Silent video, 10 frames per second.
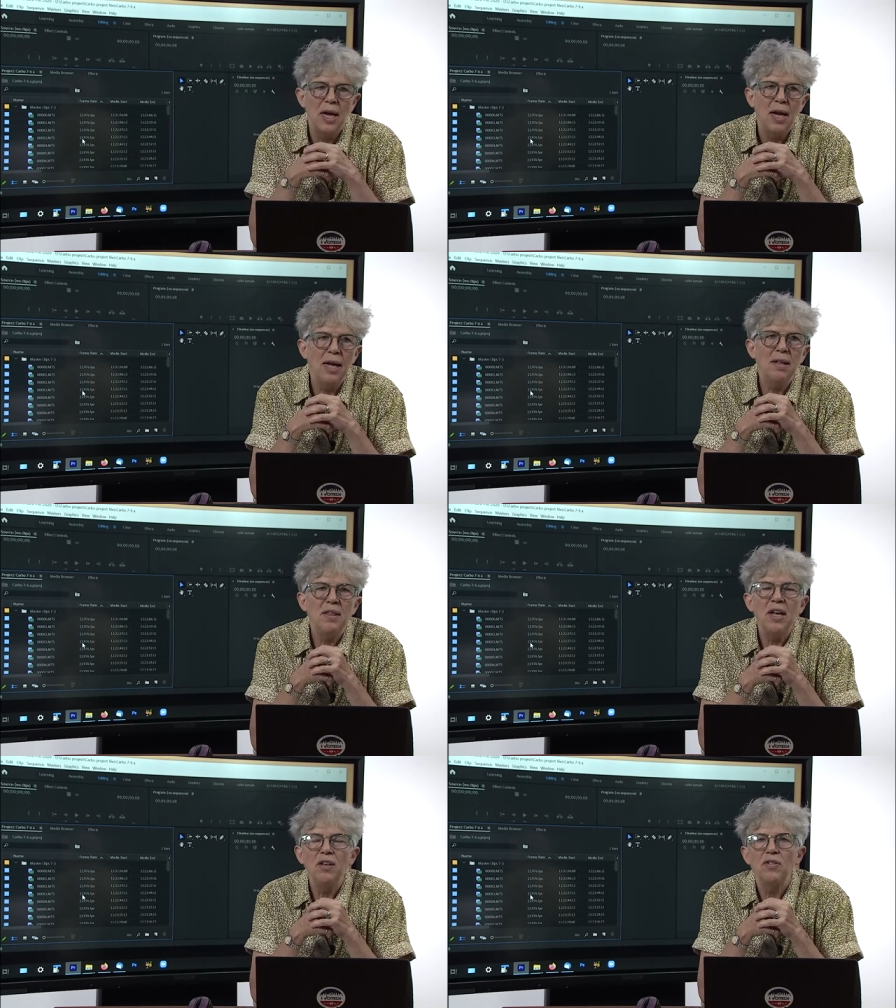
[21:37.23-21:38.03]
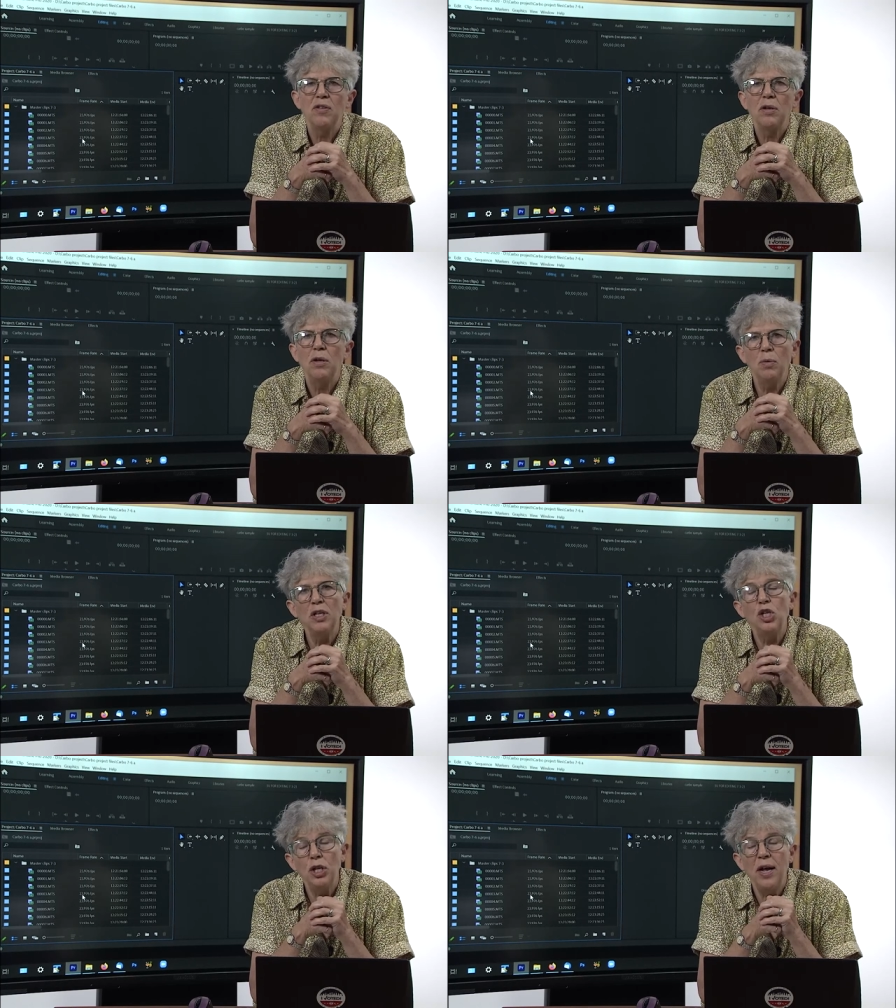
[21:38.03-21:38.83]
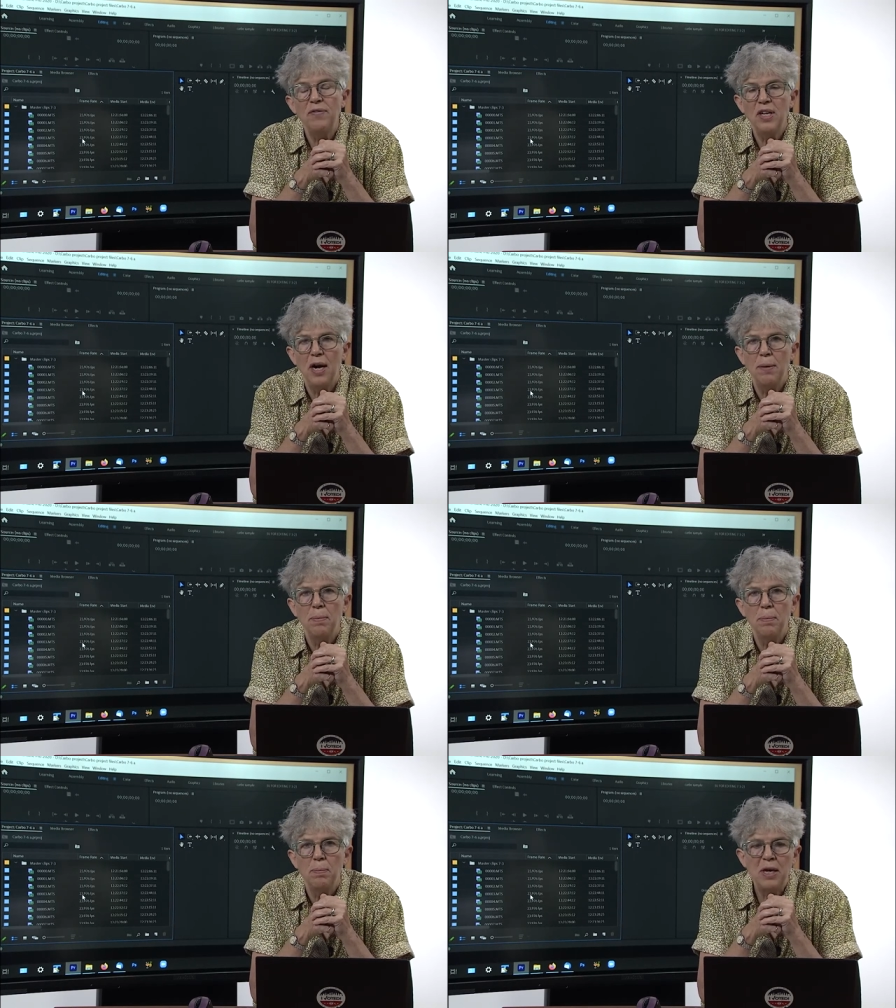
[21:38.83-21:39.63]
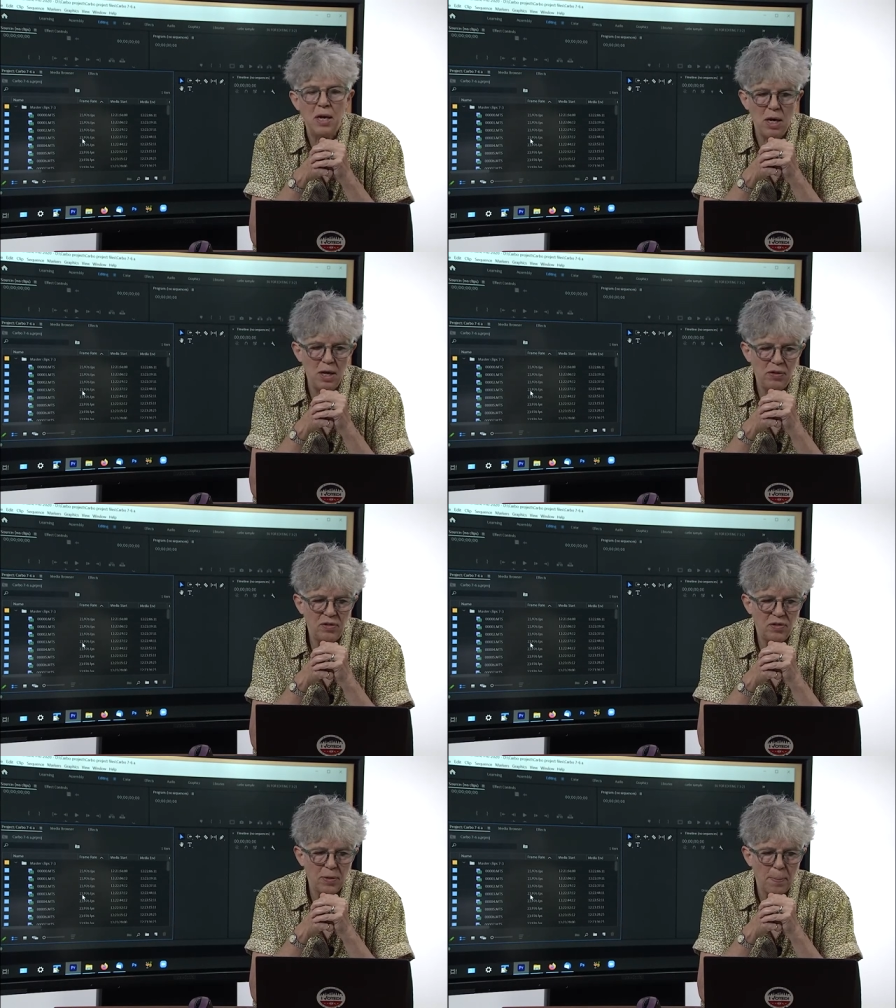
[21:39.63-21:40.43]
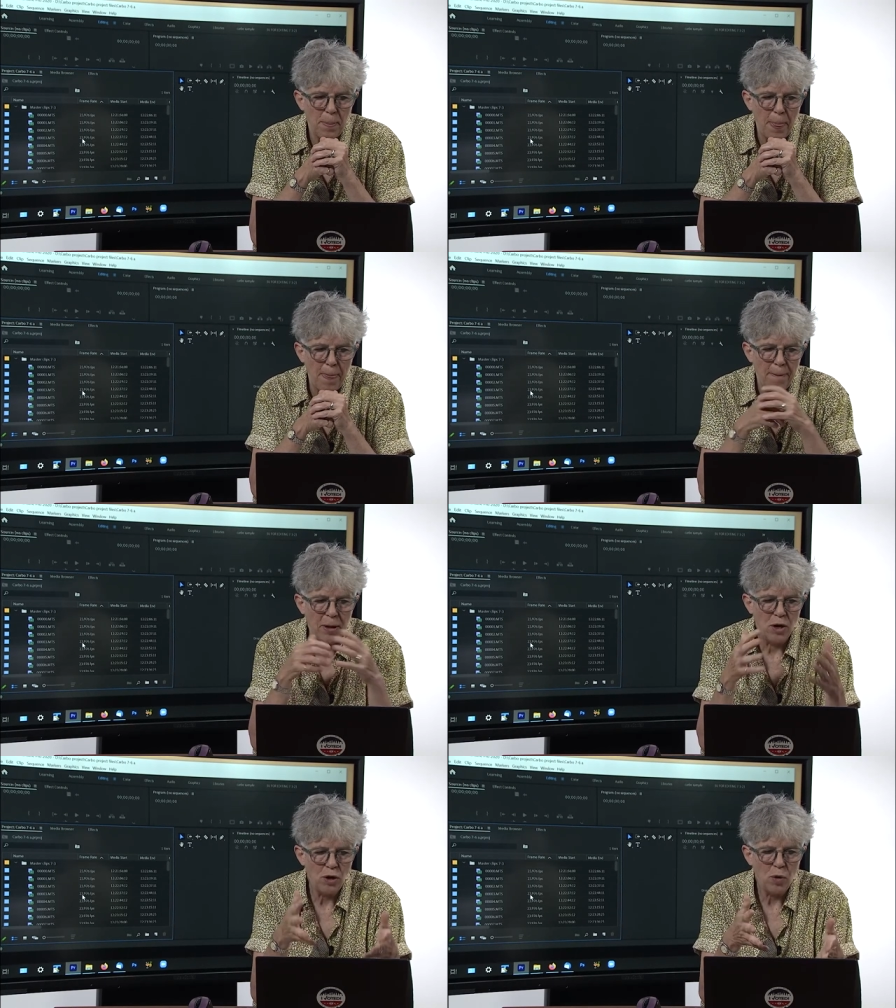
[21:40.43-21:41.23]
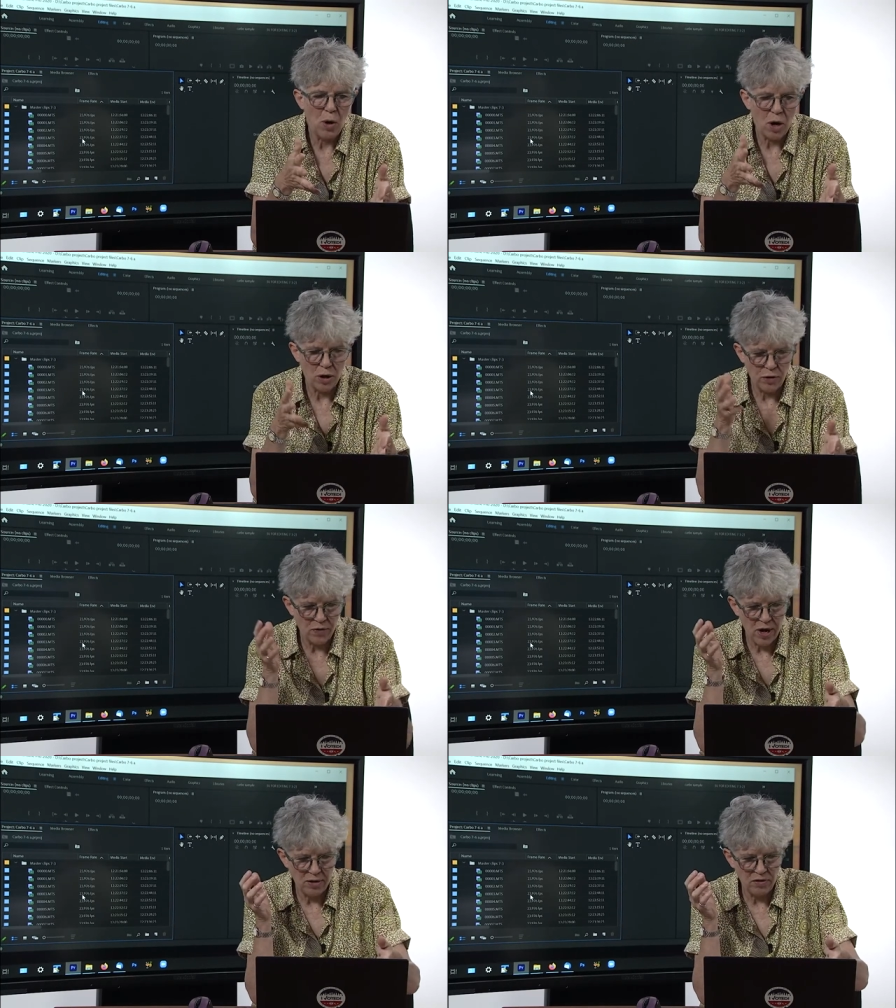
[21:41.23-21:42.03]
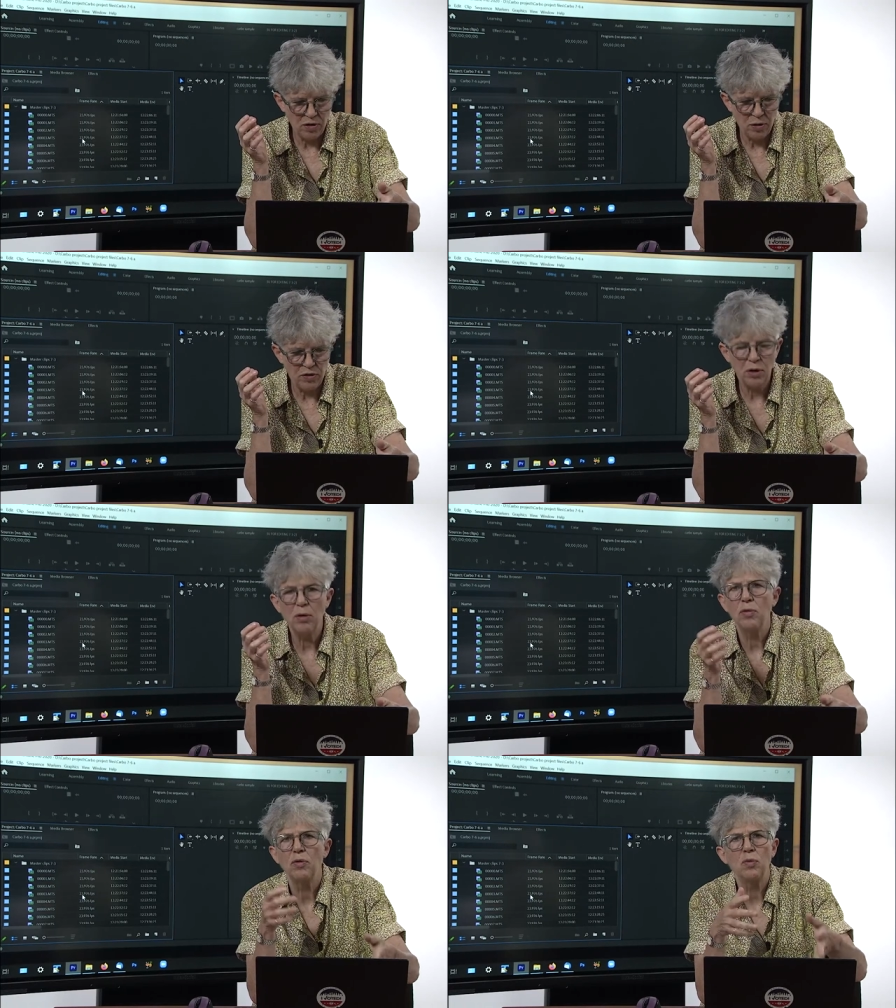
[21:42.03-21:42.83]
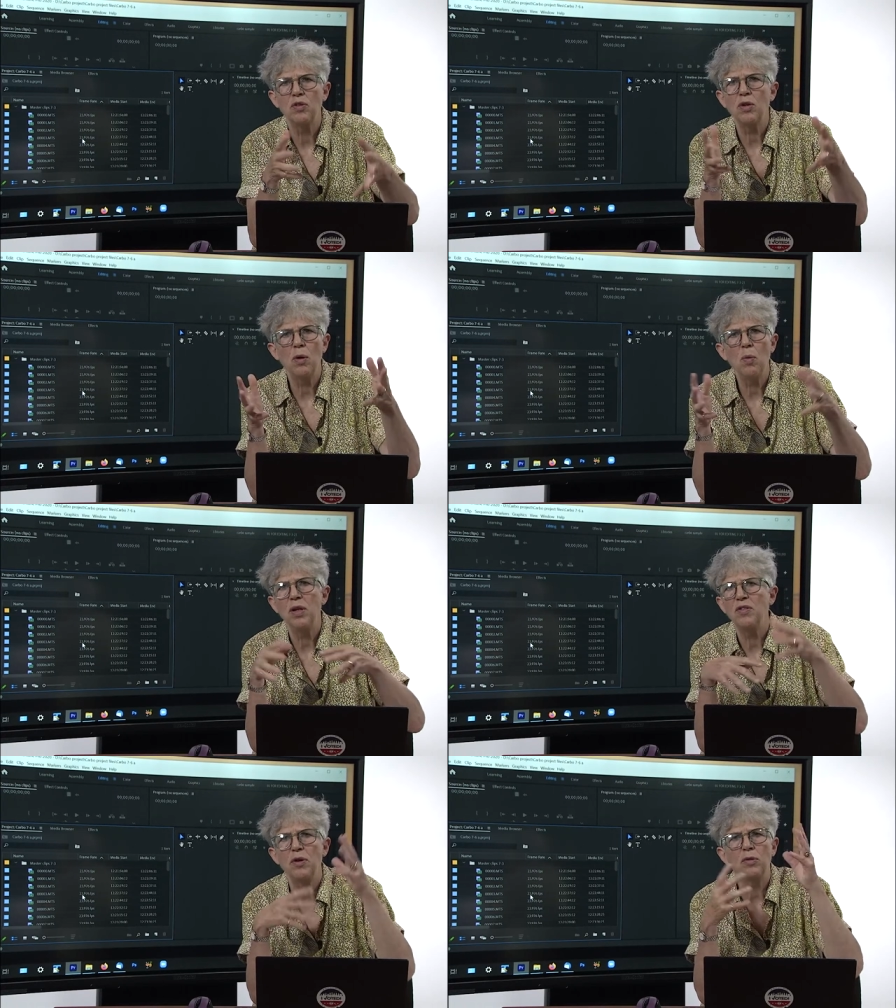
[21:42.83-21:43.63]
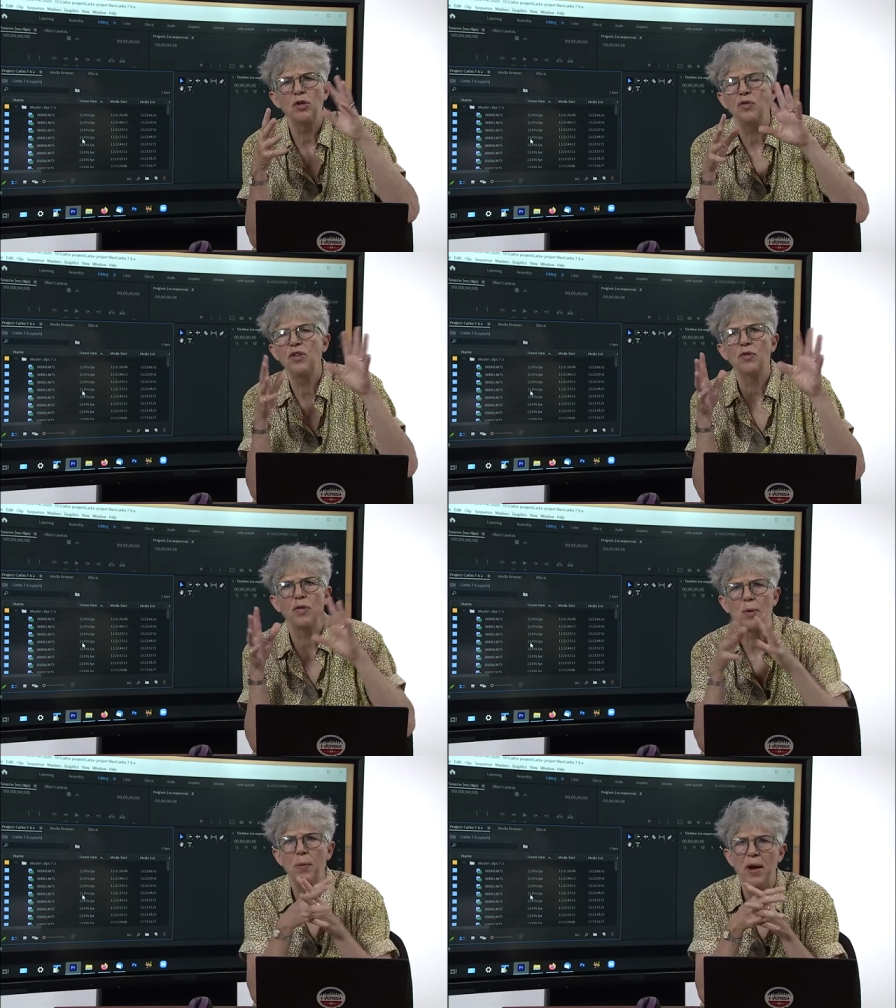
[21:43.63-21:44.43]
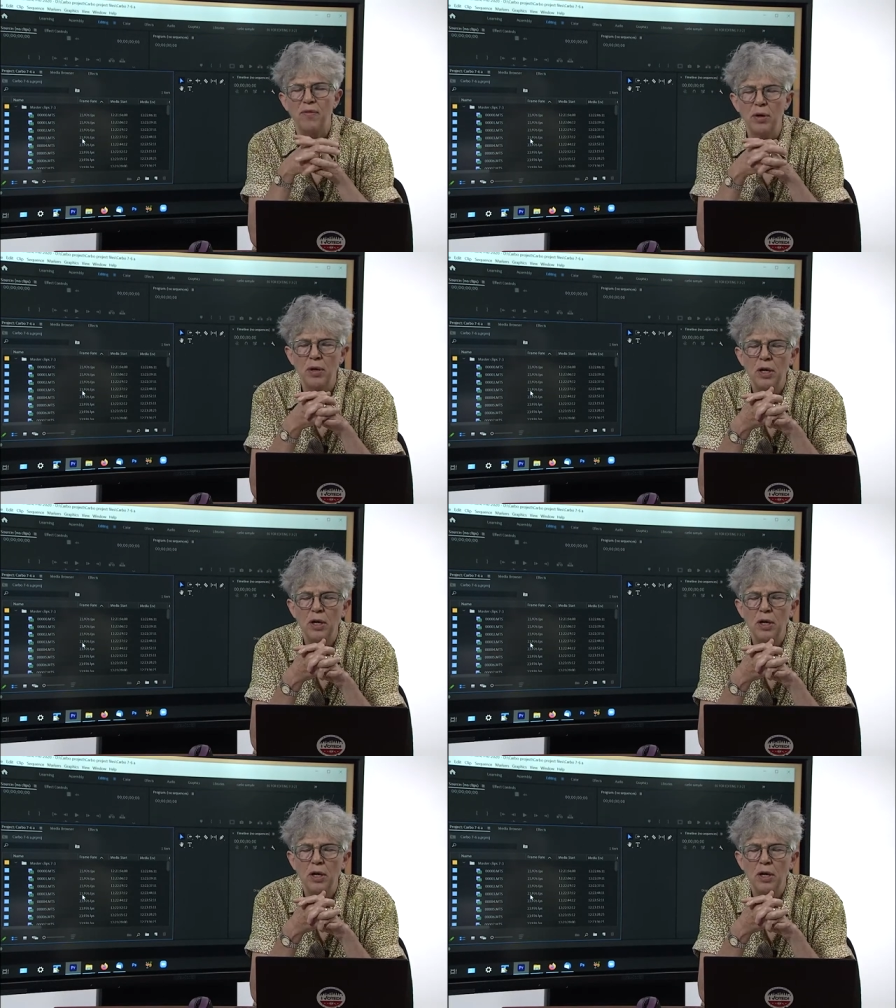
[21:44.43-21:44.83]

And the thing is, you really should have time because here you are, and you've got 03, whatever.